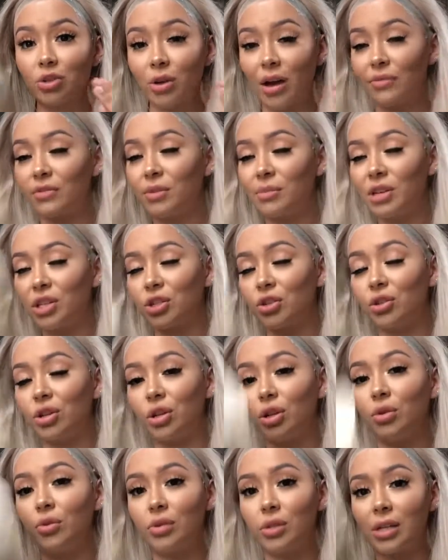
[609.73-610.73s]
you have to make sure the
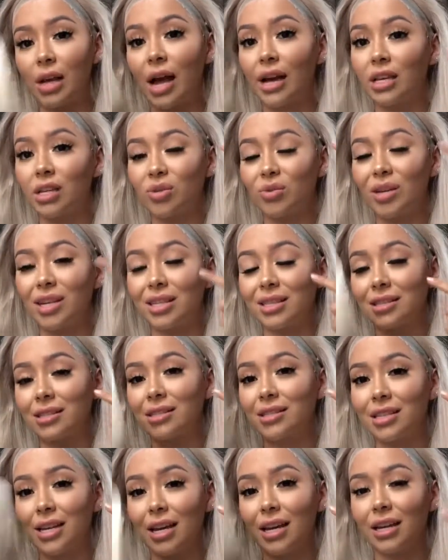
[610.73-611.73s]
glue's tacky so it can
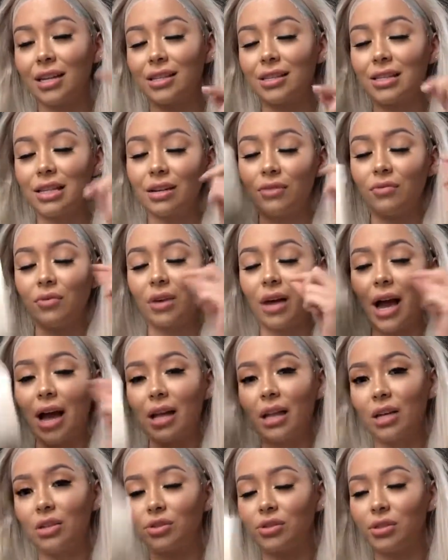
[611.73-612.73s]
stick instead of the
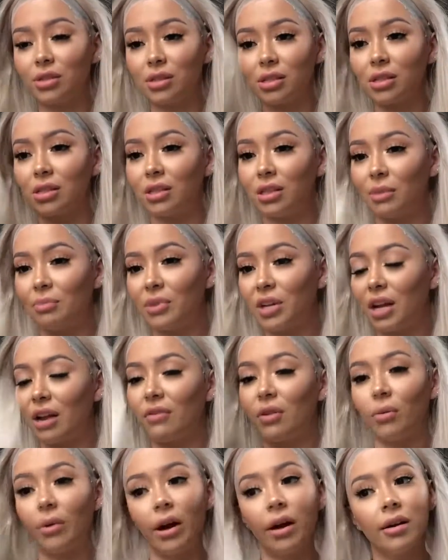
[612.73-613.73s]
eyelash just slipping
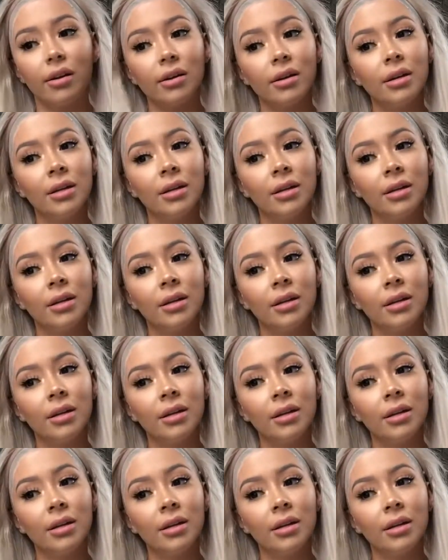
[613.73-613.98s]
everywhere.